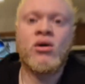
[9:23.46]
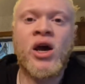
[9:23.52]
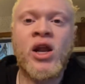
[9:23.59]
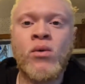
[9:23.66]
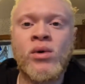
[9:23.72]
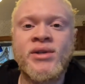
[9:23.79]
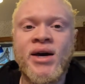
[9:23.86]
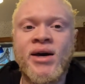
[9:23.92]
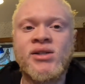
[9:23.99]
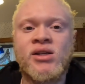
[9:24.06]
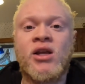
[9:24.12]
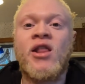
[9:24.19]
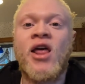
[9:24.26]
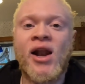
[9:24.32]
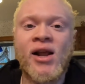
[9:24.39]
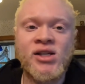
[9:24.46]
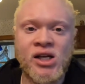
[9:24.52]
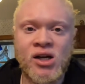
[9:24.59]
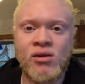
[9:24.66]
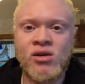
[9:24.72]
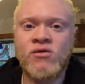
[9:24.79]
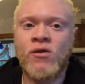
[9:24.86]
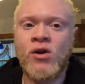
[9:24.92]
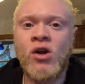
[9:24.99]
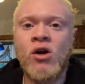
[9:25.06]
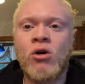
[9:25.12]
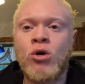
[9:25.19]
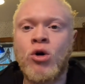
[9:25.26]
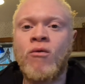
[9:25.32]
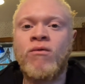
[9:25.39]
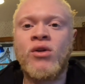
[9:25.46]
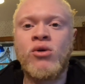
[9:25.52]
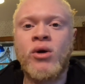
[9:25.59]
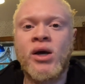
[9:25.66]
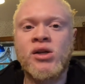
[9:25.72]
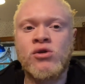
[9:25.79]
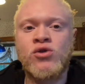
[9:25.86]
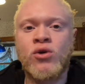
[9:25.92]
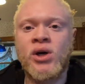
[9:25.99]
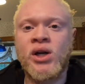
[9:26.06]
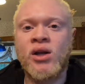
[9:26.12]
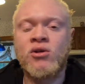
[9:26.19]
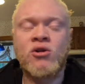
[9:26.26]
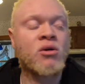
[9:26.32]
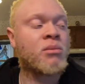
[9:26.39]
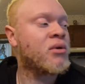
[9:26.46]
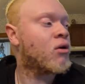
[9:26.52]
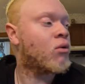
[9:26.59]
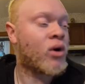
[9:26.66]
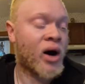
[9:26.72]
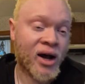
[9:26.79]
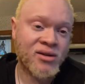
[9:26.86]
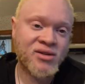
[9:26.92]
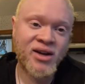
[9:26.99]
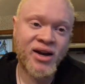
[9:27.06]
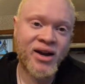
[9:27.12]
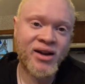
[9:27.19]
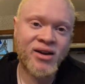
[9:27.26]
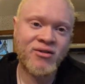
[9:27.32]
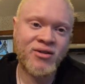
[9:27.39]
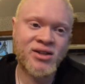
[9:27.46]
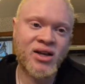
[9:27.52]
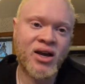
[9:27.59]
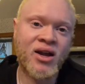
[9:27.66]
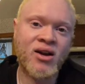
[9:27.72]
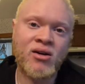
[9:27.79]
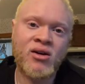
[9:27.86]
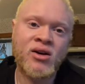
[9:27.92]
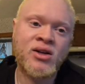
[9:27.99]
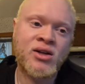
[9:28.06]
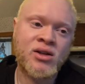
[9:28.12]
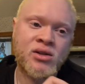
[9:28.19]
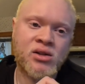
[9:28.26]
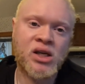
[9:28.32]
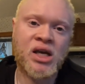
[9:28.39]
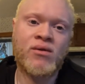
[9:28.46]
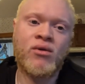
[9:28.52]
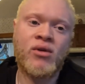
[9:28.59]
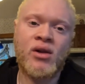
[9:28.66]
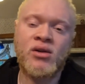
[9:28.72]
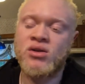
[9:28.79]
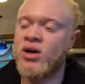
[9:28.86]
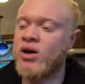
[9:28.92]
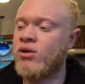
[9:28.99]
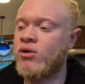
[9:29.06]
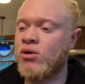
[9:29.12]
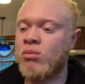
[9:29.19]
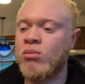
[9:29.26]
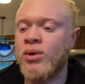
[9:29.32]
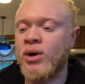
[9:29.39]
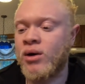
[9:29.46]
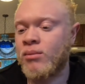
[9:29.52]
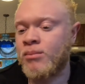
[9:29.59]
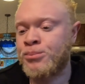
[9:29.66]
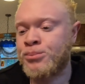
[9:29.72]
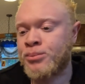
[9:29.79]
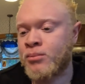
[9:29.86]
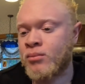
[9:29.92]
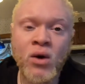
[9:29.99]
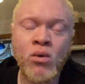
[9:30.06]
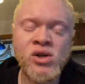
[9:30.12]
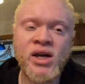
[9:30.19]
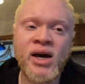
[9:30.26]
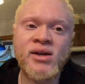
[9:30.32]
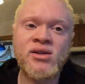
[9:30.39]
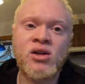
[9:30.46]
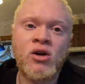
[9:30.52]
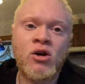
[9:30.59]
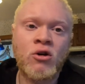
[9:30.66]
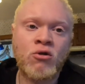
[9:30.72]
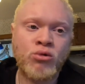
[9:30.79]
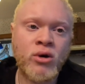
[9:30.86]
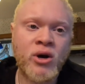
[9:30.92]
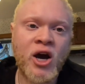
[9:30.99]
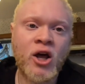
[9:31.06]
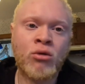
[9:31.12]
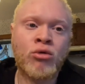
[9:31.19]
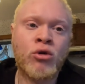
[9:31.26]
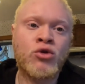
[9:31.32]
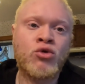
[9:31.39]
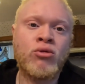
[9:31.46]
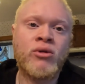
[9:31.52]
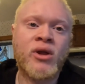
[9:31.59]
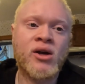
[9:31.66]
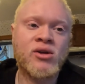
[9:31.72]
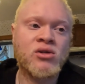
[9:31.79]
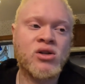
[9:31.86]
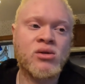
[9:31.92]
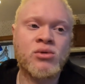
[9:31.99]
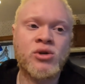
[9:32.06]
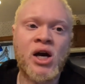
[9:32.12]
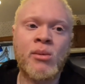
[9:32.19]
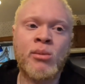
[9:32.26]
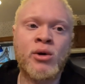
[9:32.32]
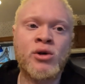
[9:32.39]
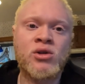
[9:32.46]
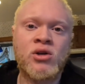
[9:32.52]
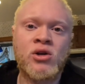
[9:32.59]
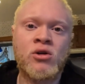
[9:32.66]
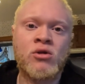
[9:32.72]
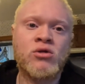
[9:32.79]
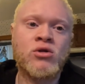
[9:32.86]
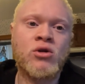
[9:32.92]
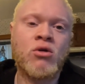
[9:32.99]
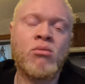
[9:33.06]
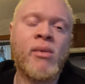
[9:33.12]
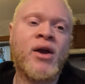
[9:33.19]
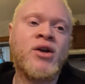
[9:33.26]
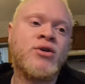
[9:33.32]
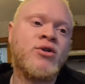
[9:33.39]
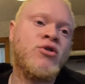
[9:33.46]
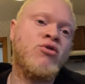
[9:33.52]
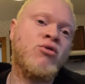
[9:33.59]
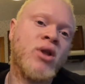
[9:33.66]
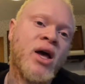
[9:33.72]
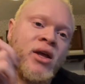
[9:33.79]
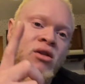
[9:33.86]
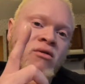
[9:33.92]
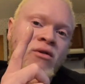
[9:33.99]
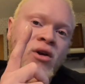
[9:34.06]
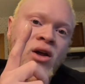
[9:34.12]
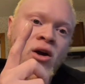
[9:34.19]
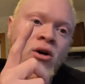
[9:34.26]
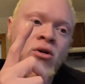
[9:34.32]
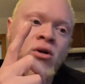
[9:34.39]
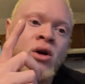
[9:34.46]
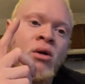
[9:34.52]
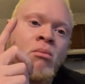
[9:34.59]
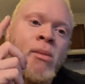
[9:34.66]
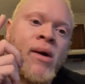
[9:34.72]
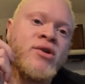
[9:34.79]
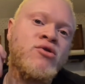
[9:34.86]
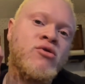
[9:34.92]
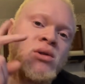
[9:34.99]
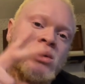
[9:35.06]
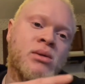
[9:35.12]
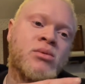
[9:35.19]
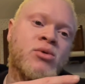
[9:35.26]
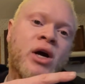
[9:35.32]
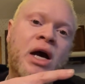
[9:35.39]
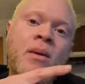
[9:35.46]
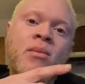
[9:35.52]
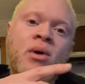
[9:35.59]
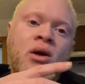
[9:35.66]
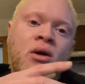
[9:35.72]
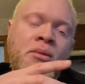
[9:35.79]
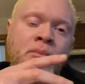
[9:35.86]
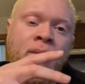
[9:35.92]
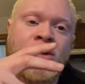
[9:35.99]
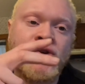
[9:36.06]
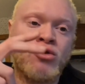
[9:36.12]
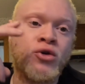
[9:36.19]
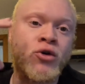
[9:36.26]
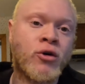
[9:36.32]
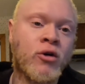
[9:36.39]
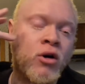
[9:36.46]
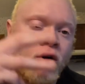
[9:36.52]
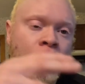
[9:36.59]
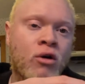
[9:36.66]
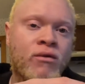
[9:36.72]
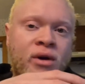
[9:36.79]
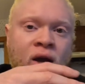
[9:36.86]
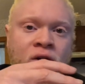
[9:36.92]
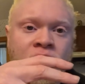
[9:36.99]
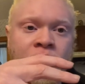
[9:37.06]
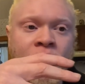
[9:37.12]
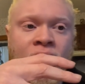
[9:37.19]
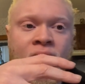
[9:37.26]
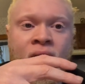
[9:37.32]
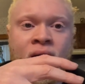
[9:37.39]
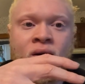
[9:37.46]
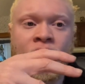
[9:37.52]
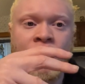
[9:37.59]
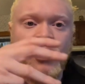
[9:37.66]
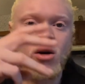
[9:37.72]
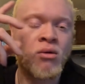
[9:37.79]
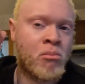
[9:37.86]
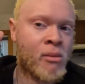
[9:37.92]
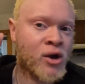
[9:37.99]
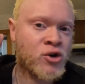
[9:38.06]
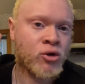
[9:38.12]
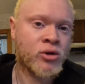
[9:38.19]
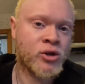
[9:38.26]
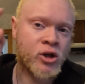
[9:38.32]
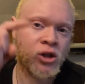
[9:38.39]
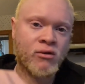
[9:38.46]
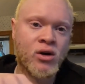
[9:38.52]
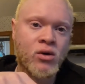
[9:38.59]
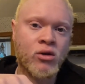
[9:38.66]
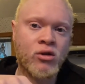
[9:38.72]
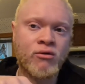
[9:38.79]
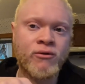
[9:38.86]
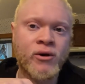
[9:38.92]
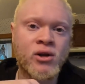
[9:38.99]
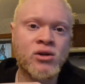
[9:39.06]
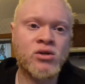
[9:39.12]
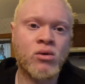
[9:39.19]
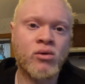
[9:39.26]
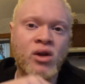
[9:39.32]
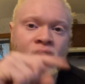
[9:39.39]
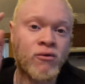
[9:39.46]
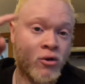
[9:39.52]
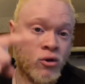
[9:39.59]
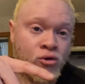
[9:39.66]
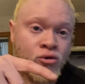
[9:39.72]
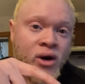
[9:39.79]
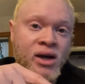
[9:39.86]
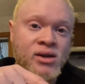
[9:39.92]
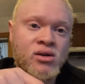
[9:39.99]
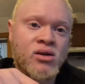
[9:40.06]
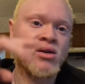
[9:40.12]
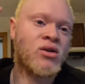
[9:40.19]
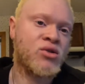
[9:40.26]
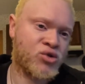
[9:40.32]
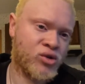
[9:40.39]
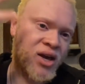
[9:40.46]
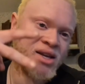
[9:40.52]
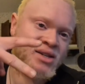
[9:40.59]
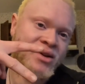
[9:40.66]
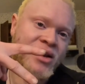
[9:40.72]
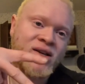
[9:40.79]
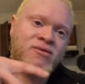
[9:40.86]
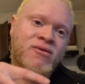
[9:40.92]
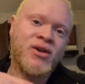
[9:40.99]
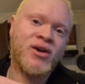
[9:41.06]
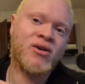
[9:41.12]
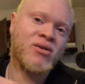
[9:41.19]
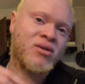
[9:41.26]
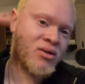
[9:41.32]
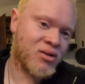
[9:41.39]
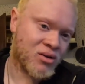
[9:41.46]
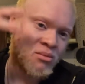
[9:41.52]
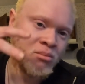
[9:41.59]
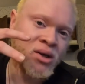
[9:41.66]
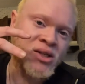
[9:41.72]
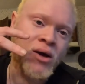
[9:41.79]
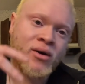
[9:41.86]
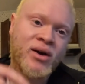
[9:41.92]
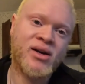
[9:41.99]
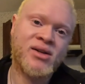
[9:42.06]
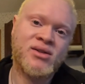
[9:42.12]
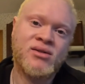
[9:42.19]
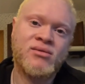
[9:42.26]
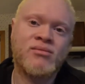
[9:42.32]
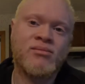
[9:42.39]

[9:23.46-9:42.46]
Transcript: Anyways, guys, that is the end of this video. Hopefully you guys enjoyed it. It took me a while to edit because I had to sync everything together. But anyways, guys, we are on the road to 1,000 subscribers. So make sure you like the video. Make sure you subscribe. Make sure you turn your notification bell on. Make sure to share the video with your friends. Without further ado, guys, see you guys in the next video. Peace out, guys.